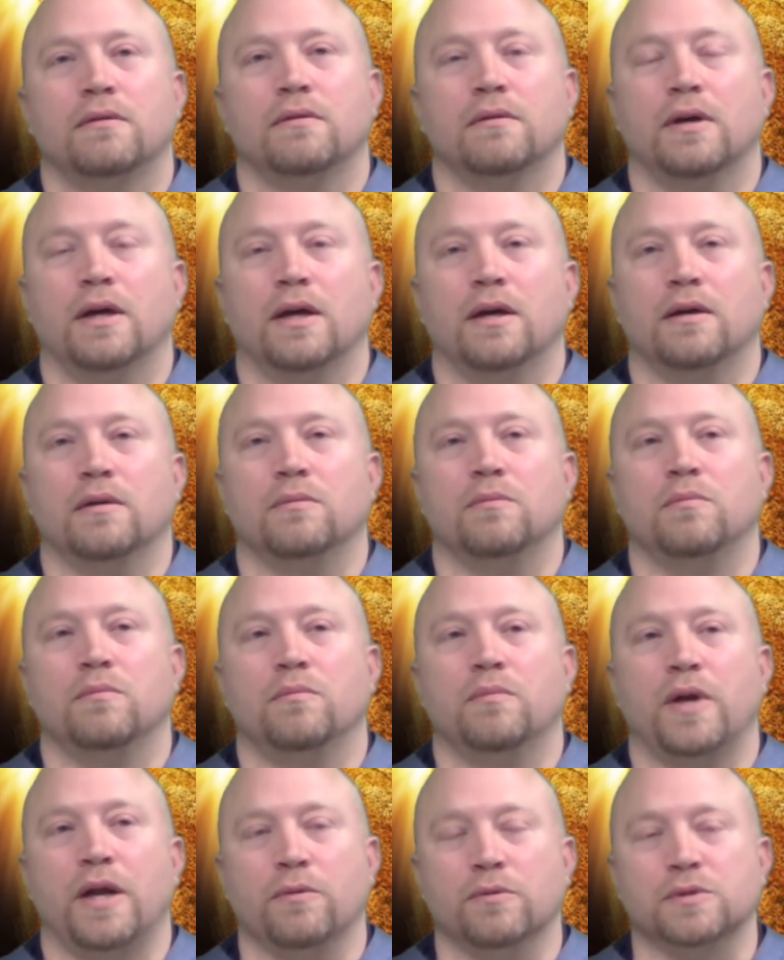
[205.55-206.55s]

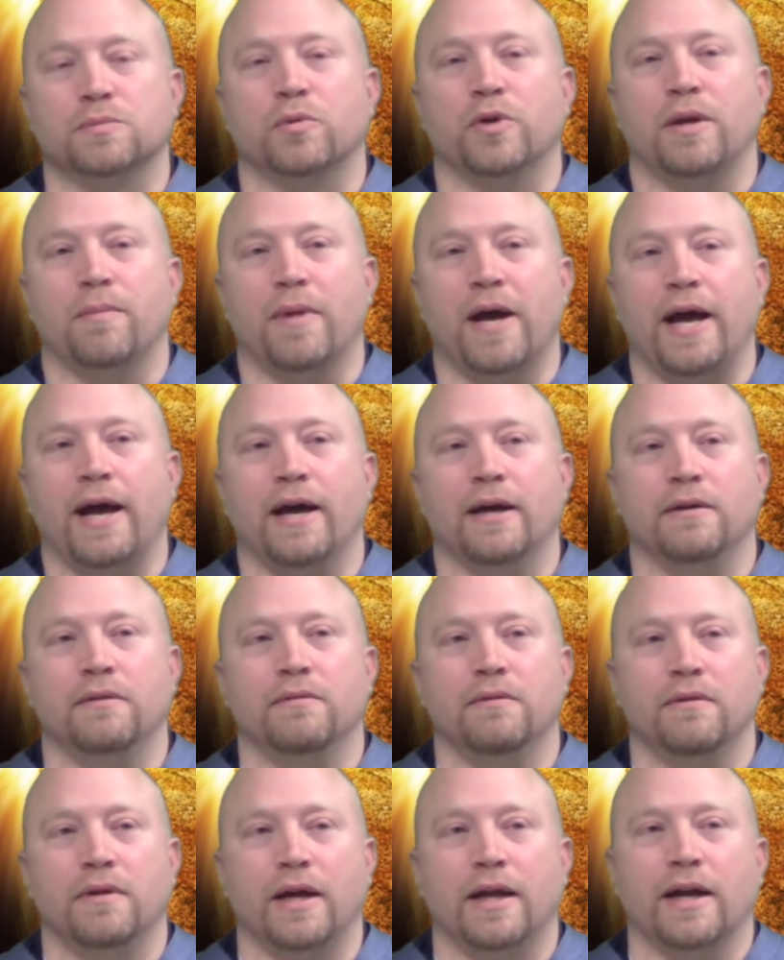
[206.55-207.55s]
But it was pretty bad,
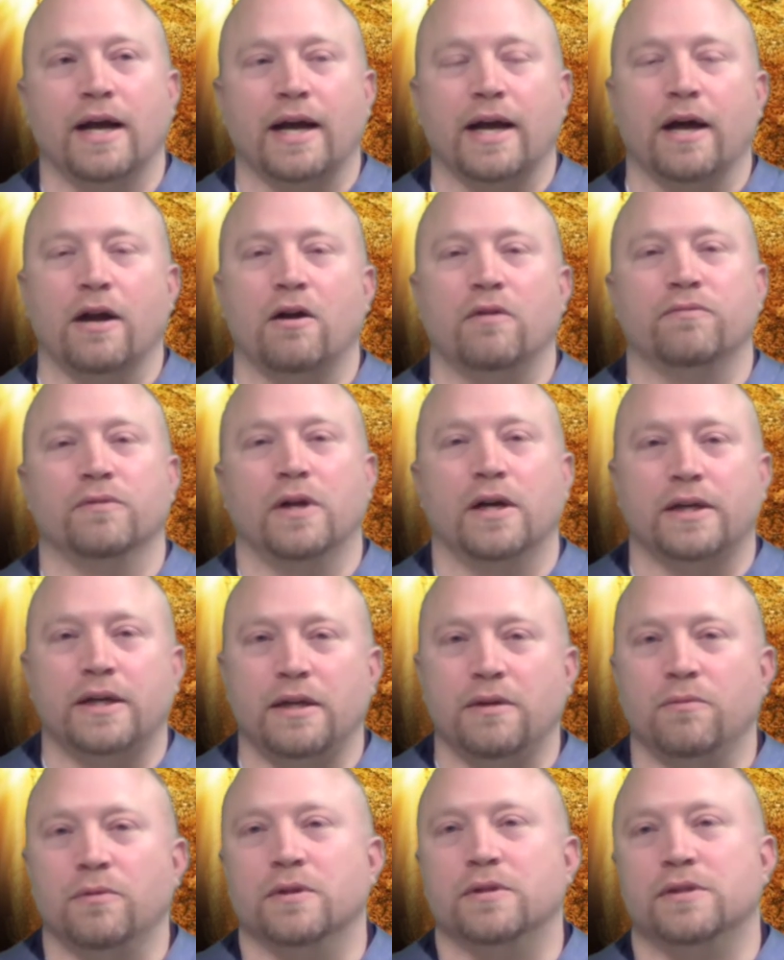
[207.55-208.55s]
and I got off
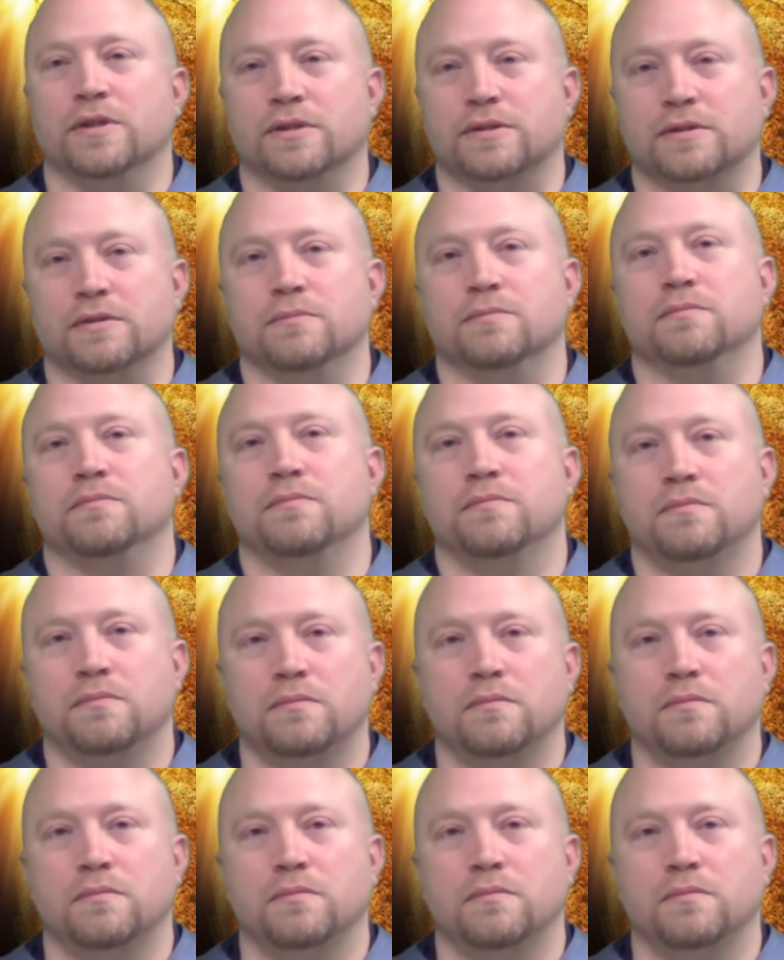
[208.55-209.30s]
lucky with just some